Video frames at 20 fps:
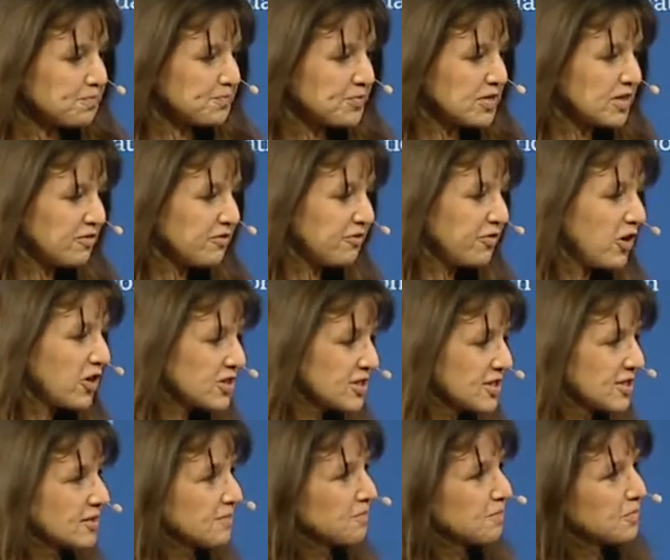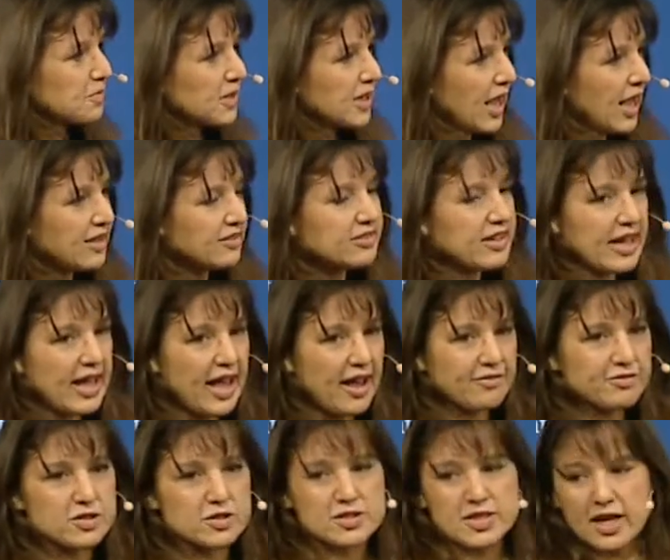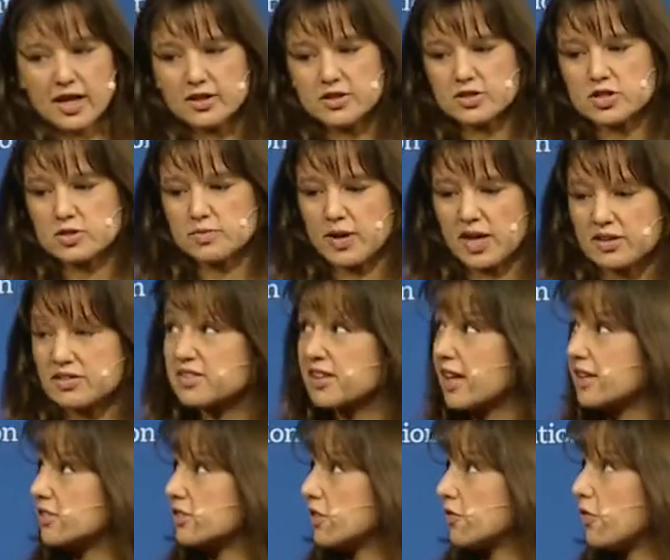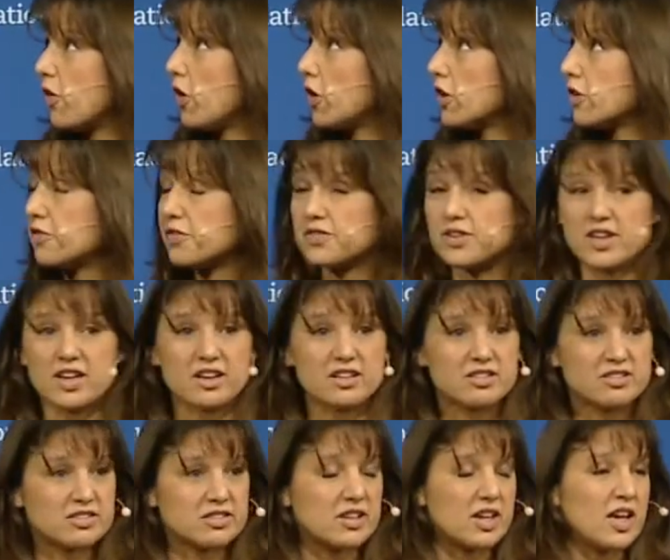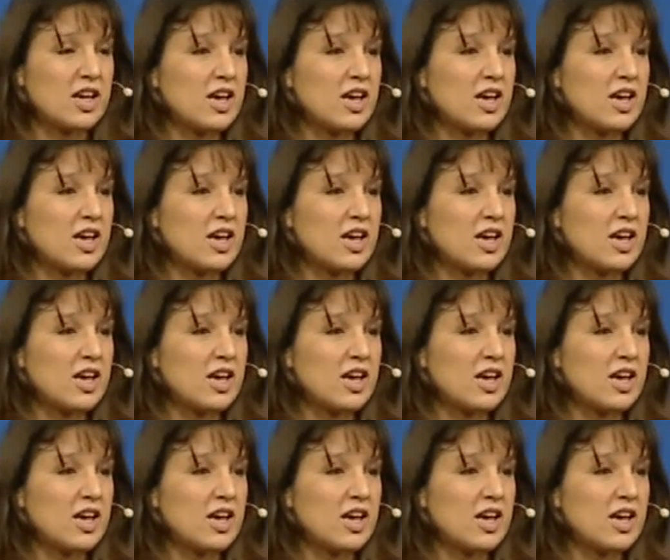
the first case I have to tell you to make sense of all of this